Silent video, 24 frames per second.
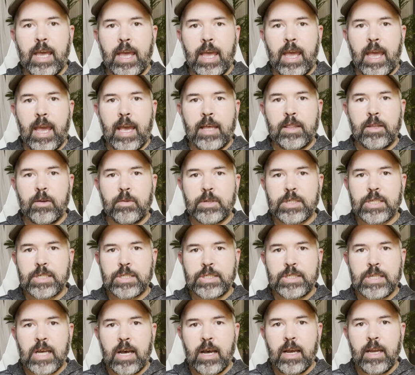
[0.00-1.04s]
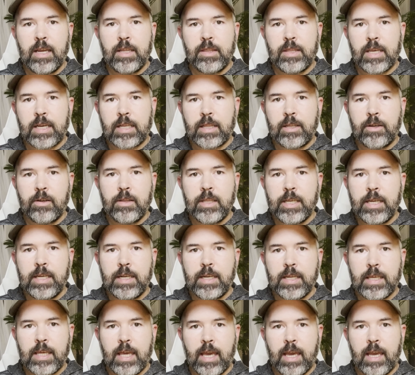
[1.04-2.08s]
And there is a sign that clearly
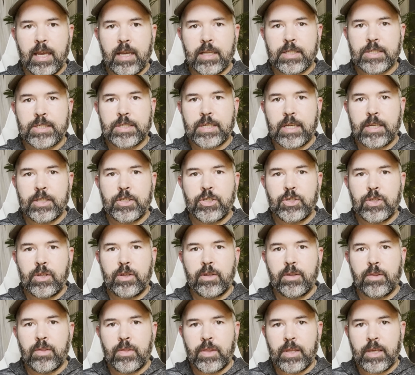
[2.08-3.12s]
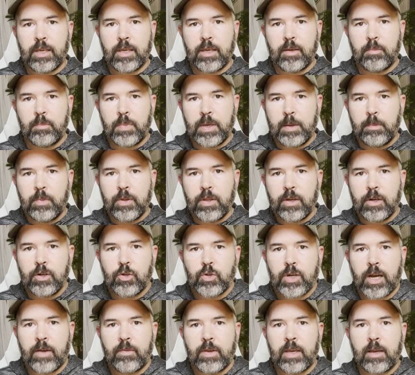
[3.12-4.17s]
indicates that the people that are
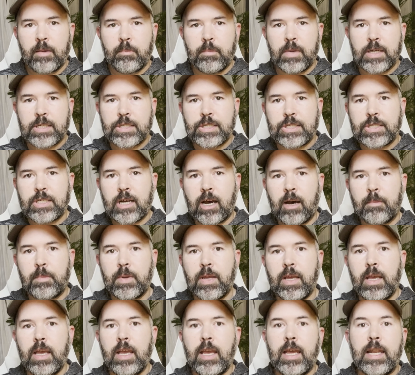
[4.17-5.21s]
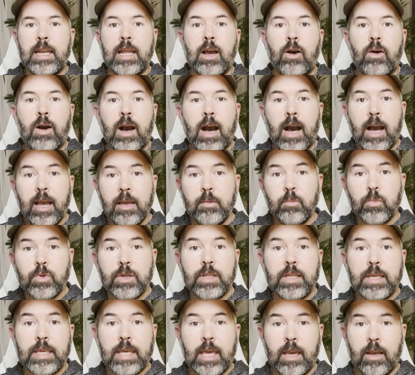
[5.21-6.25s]
driving must stop. Now, I am
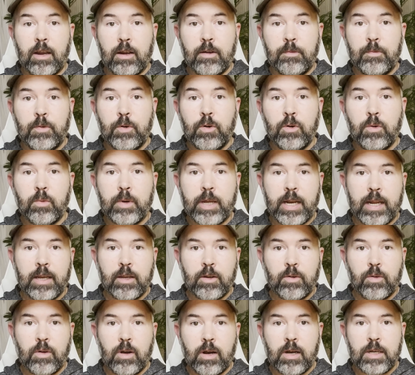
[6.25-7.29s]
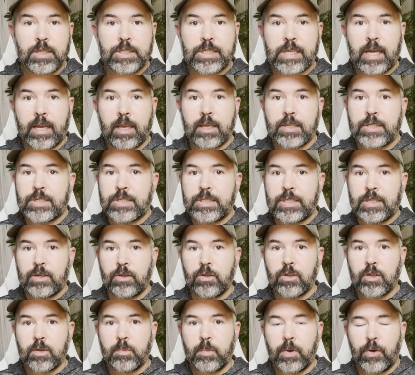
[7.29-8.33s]
really careful when I cross. I still
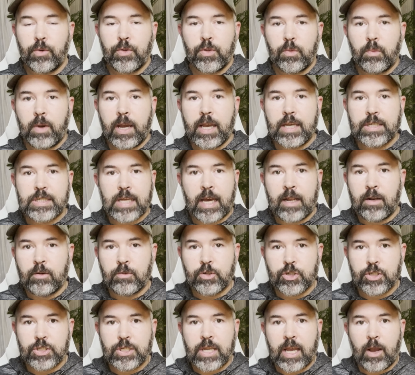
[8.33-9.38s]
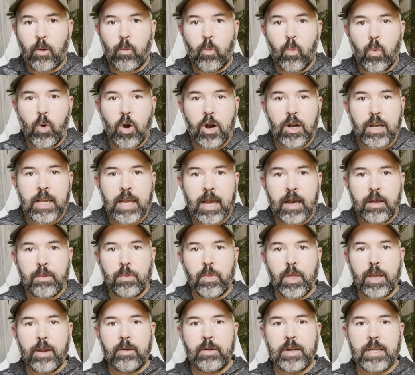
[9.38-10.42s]
look both ways. I don't just like walk out
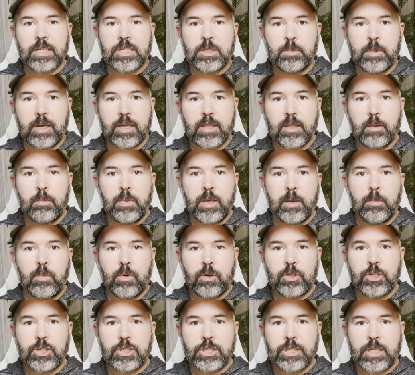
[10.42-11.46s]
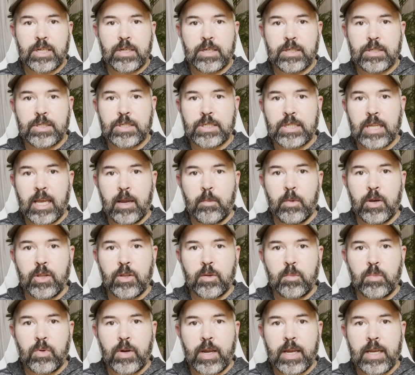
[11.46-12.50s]
there and expect that people are just gonna slam on their
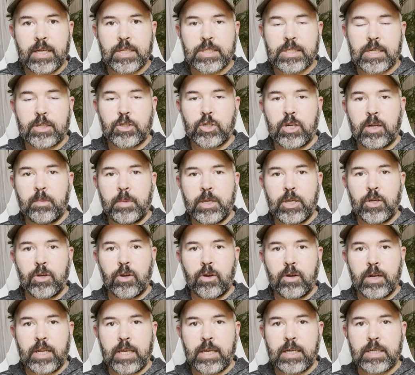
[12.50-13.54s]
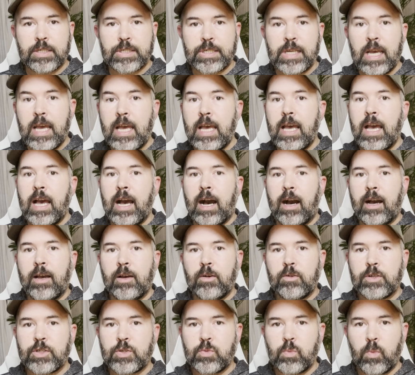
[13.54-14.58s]
brakes. I try to be courteous. I
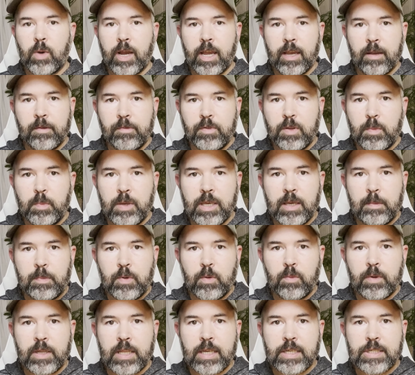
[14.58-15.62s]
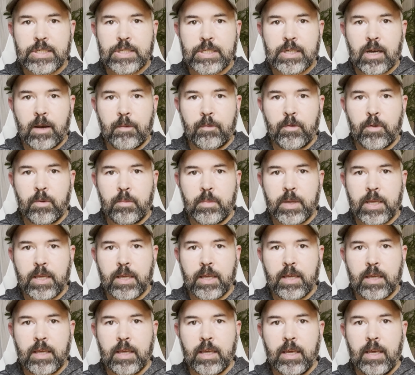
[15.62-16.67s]
always wave to people when they stop for
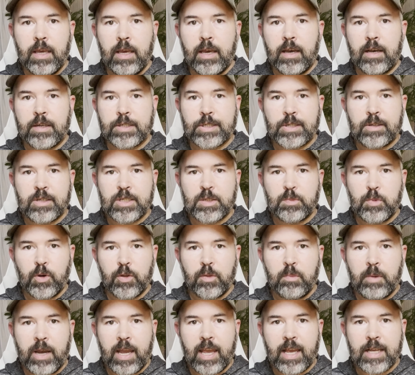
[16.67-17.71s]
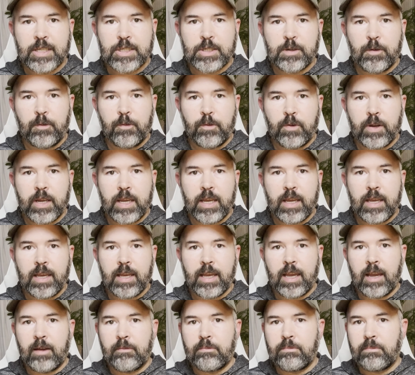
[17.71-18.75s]
me, as long as both my hands are
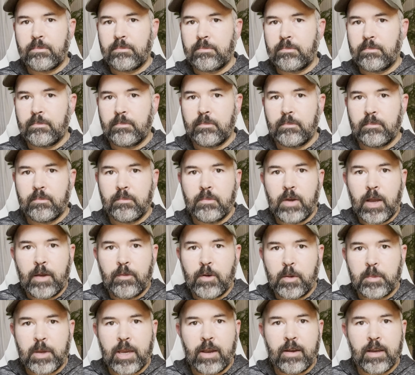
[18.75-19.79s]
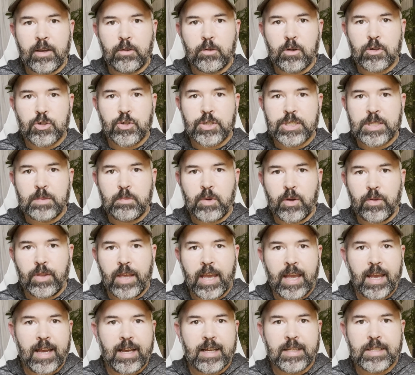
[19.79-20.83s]
free. If I'm carrying groceries in both
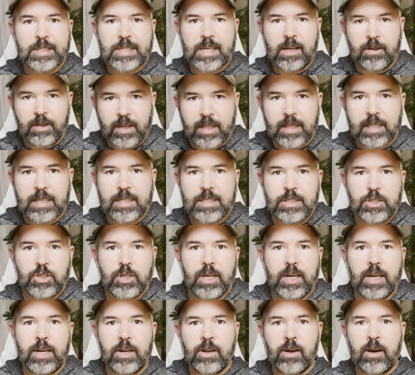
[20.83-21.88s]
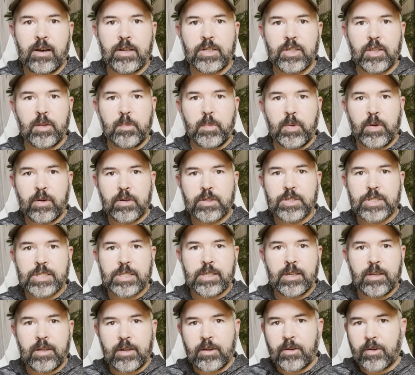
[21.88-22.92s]
hands, I'll at least try to nod to the
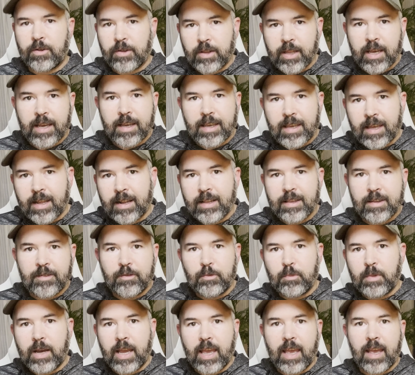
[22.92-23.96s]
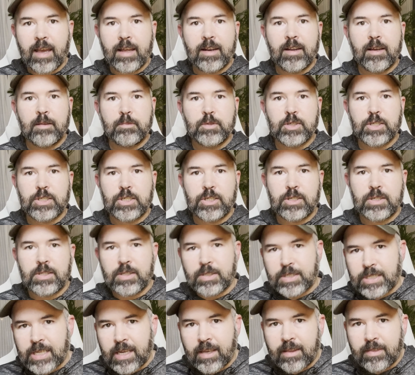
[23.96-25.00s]
person, or like kind of lift my hand up just to
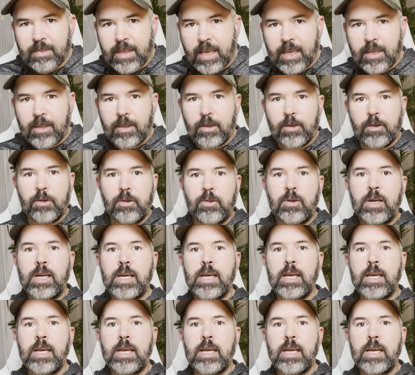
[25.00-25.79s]
say thank you.